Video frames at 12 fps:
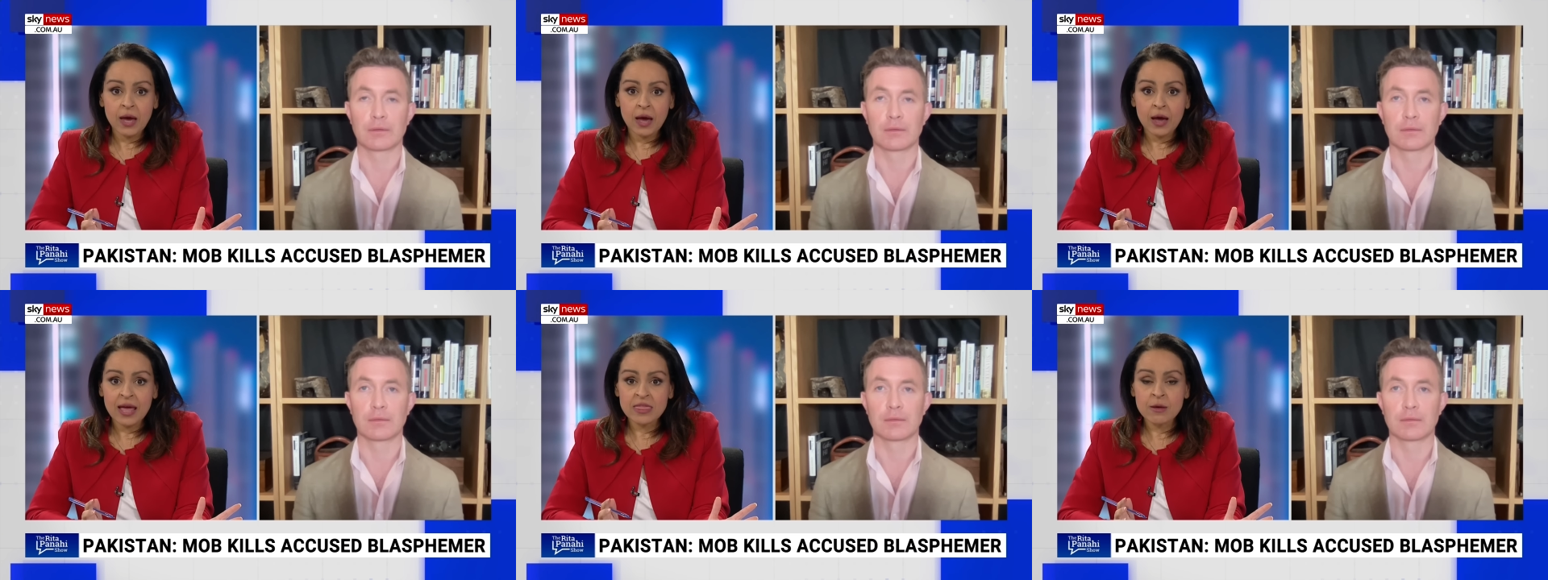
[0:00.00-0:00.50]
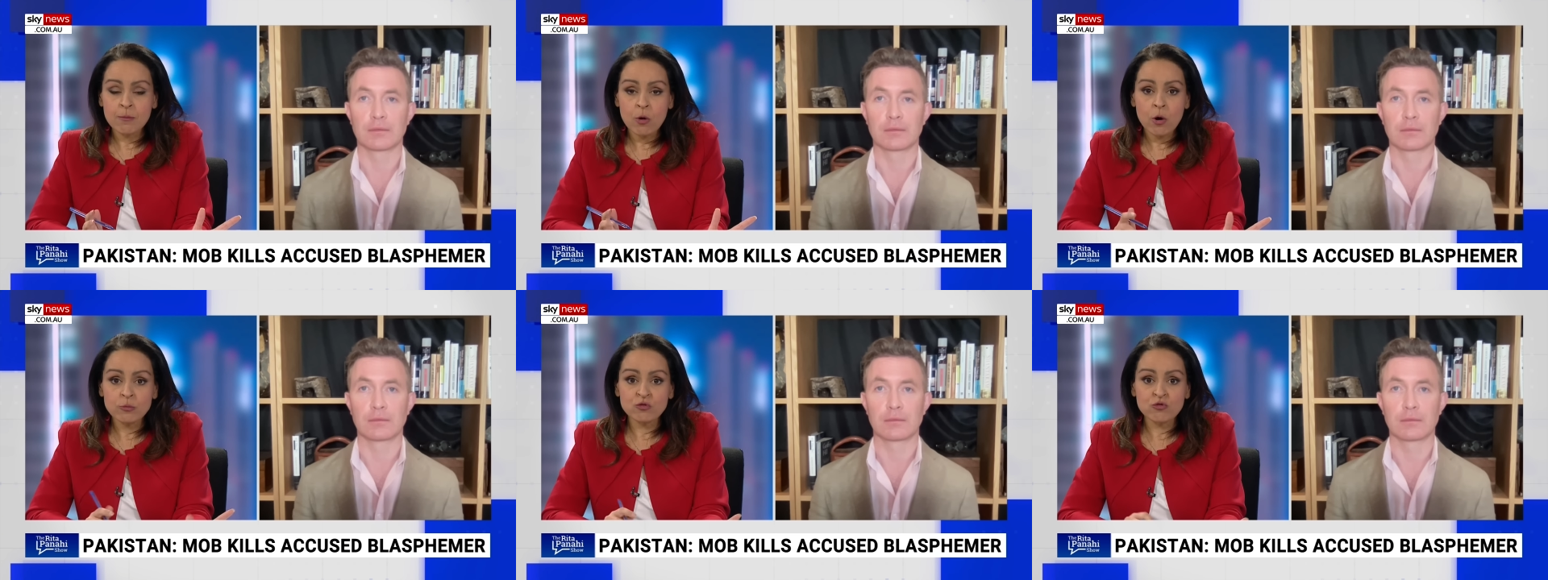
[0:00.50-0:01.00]
Speaker 1: and the
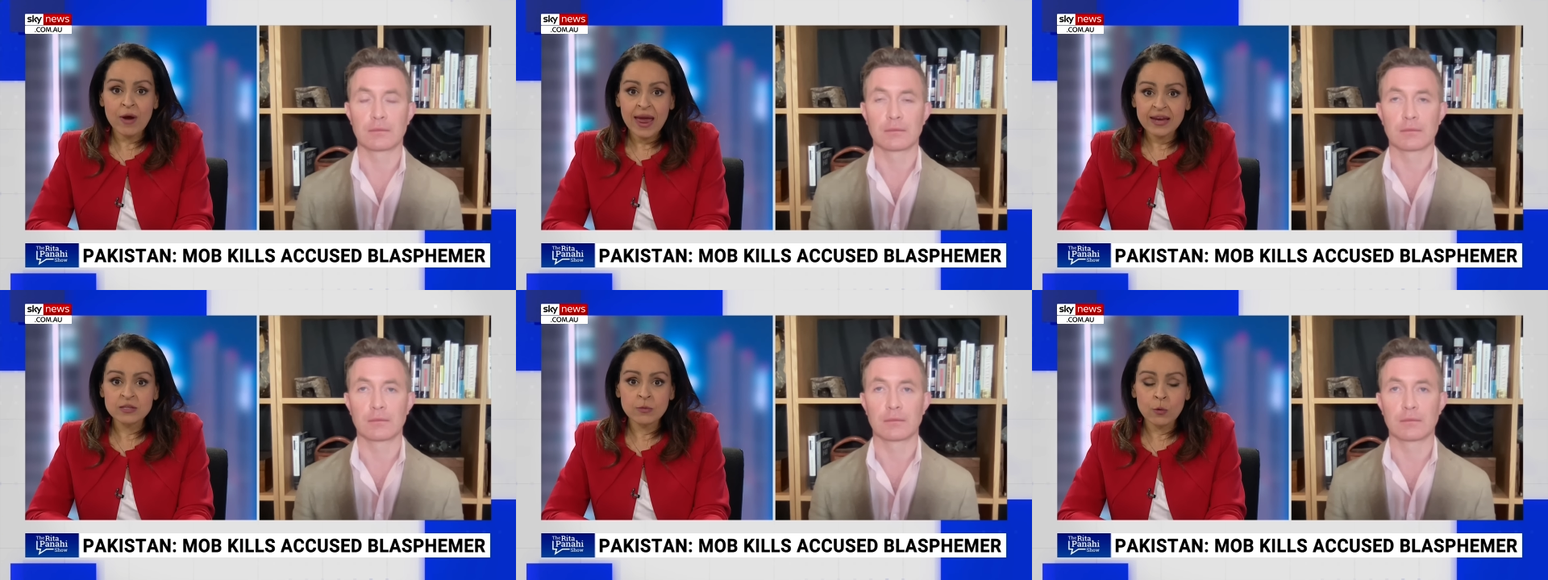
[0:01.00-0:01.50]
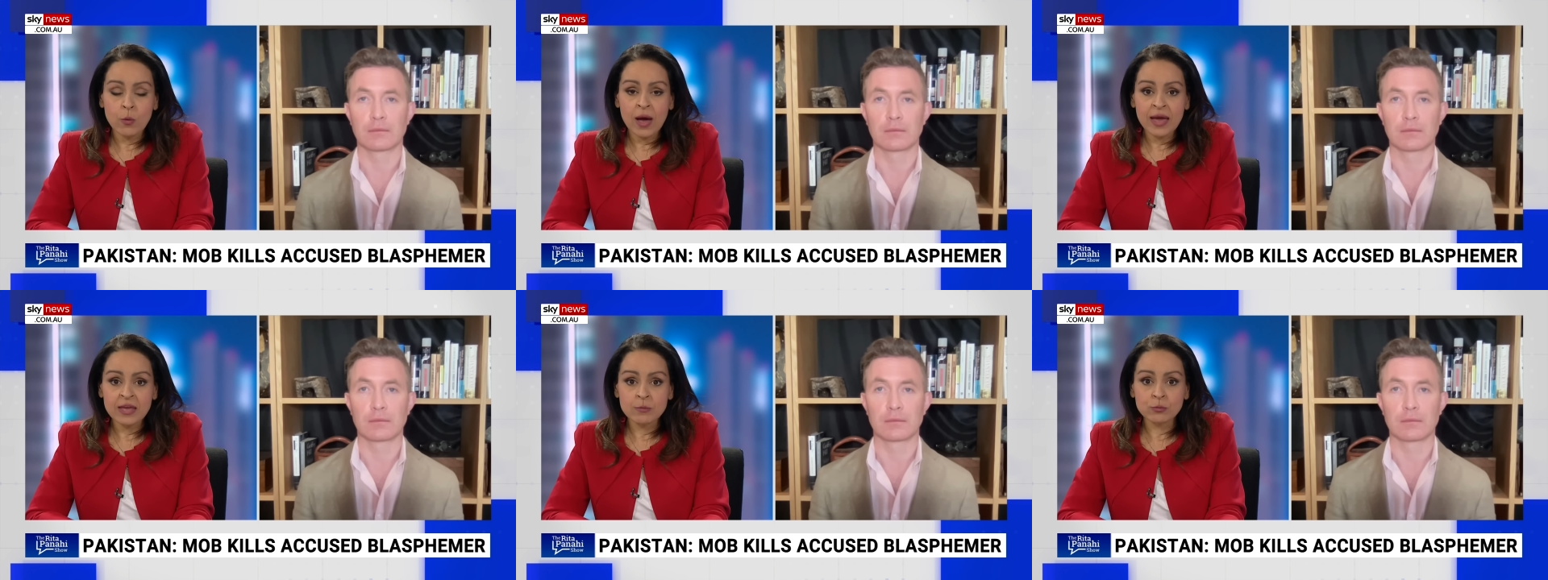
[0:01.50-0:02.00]
mob dragged him
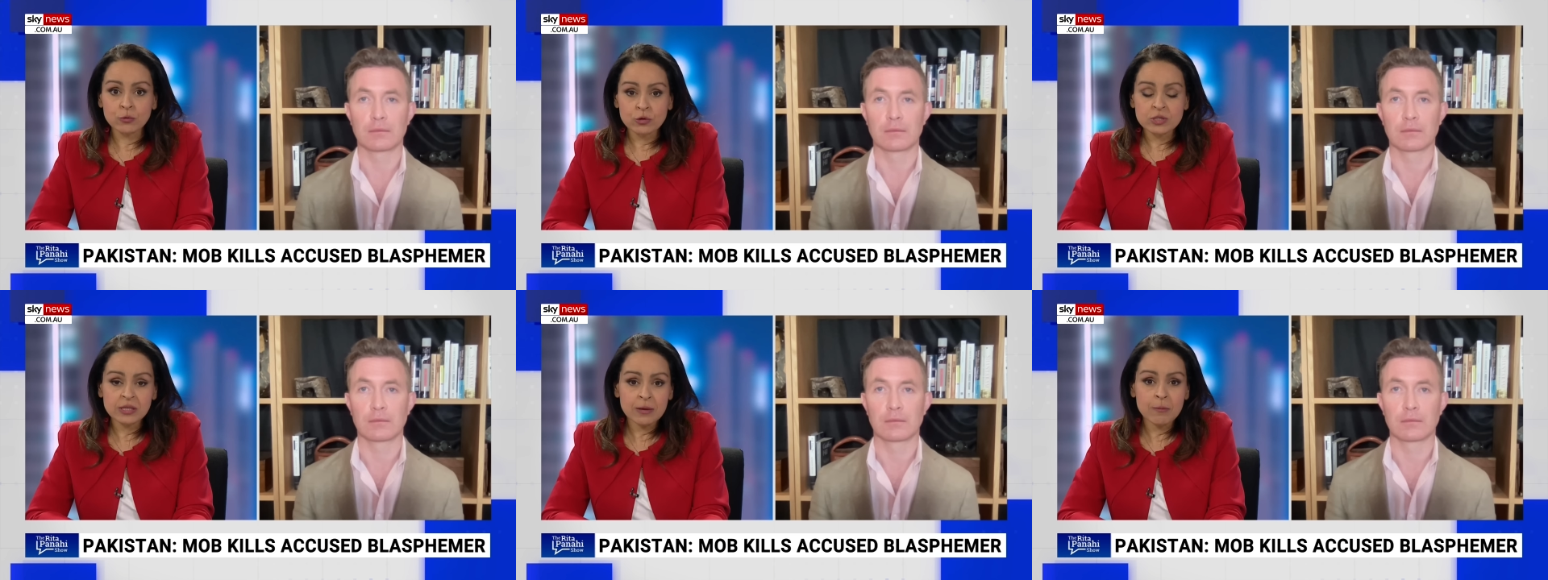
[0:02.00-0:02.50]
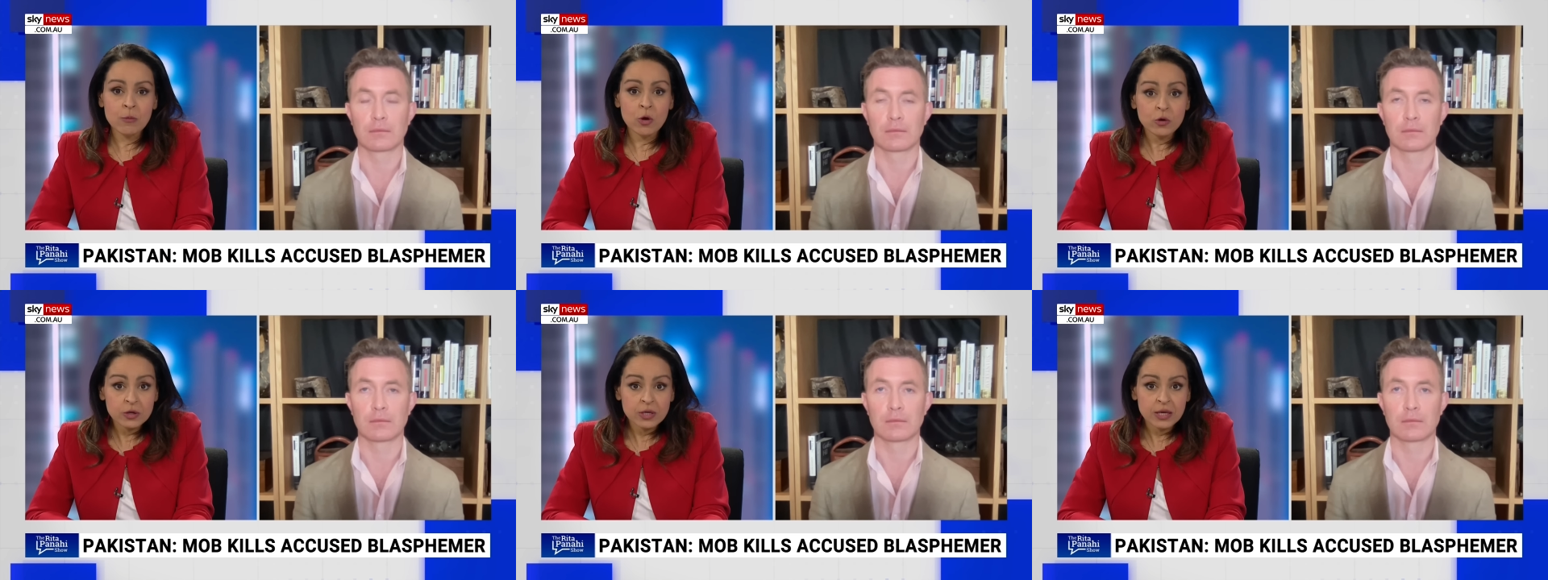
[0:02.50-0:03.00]
away and brutally
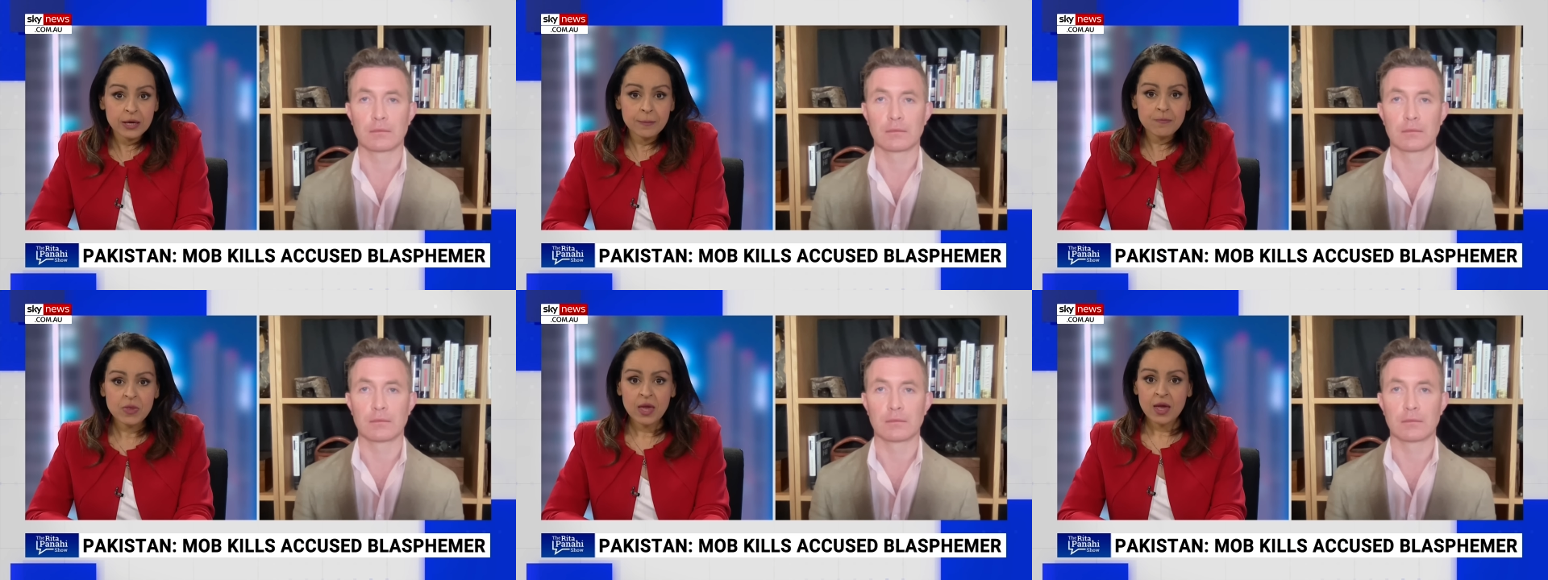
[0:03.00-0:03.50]
murdered him.